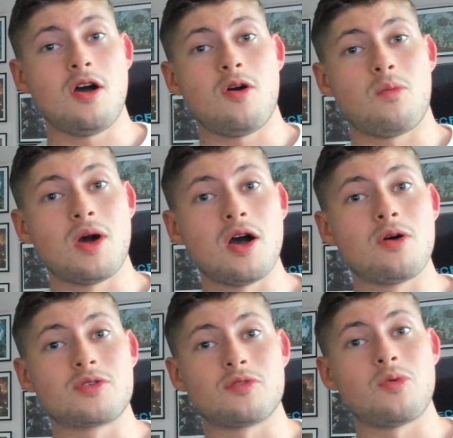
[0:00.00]

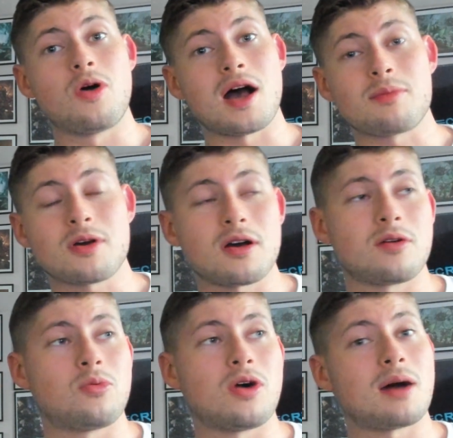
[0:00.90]
world of Warhammer
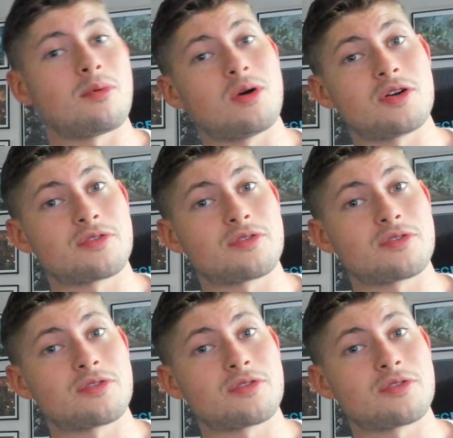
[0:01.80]
World, of